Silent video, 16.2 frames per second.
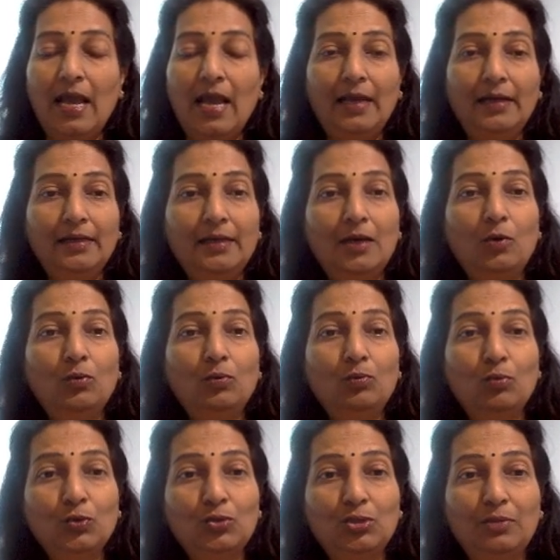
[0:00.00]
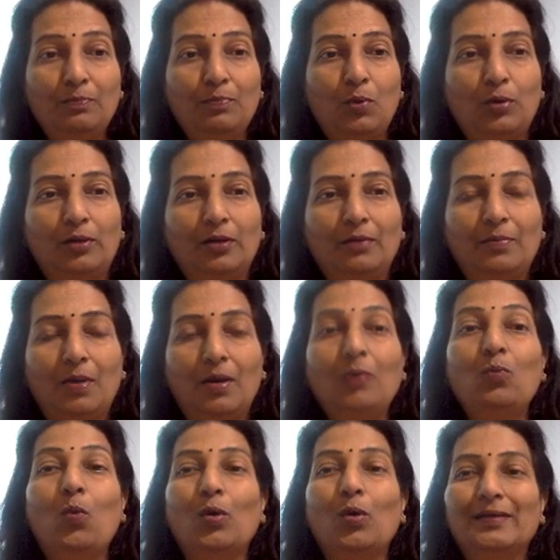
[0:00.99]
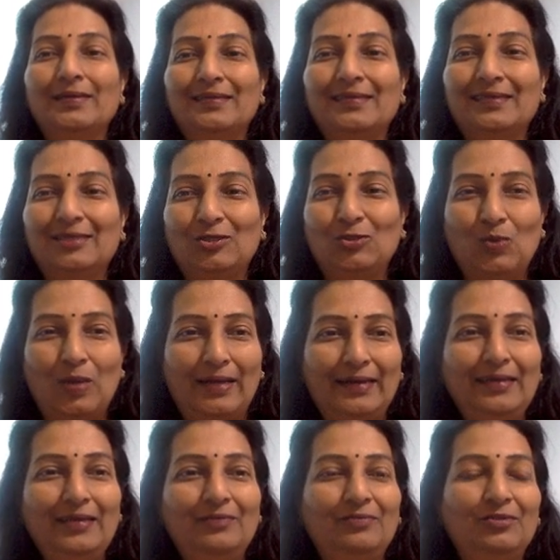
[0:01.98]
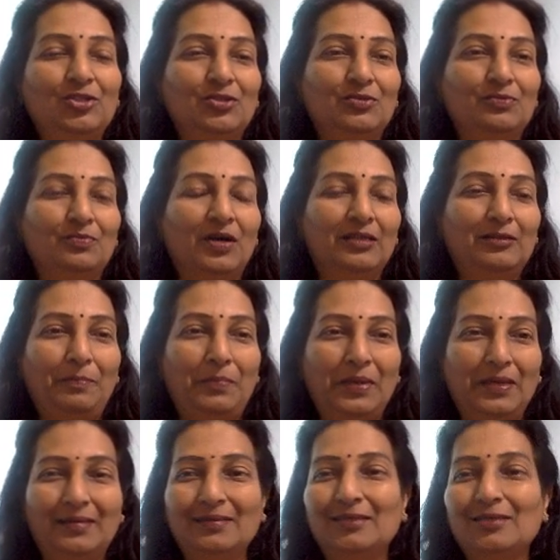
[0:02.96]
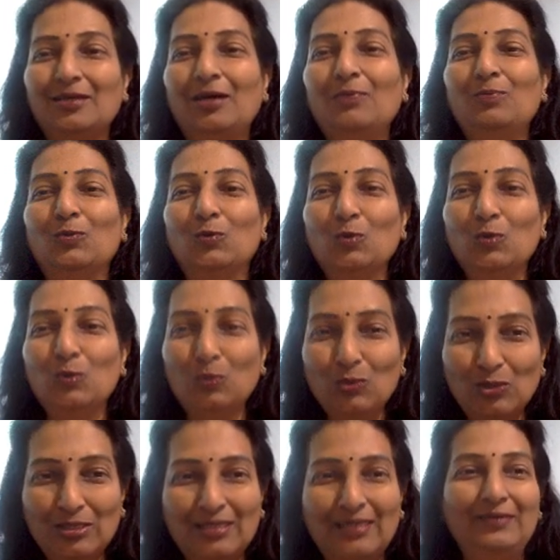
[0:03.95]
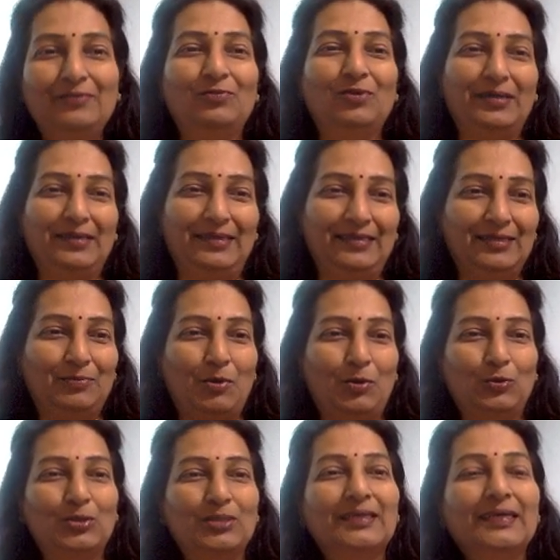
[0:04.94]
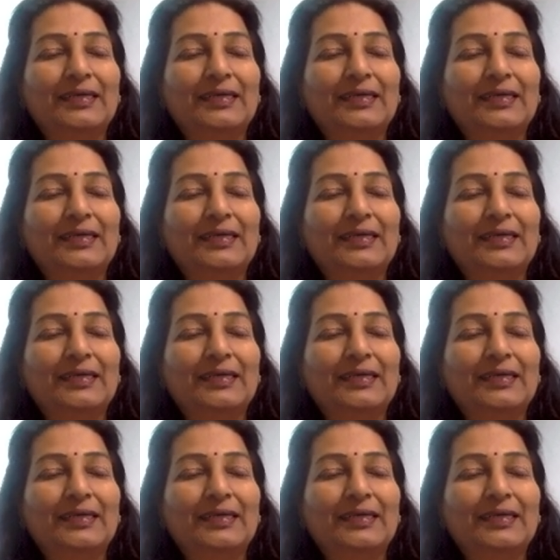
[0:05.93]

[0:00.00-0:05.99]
and now most important part, what is sexuality, which the parents are mostly worried about.